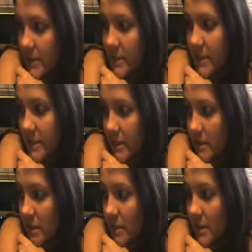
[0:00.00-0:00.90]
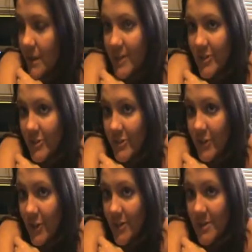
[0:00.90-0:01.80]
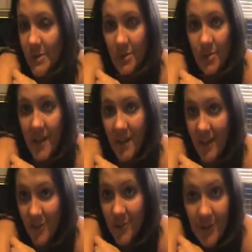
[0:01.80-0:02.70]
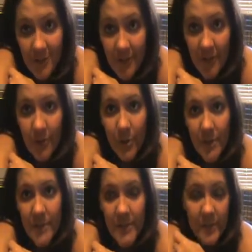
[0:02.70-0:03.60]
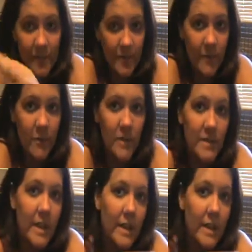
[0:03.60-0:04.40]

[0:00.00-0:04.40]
He had just started some new medication for his for his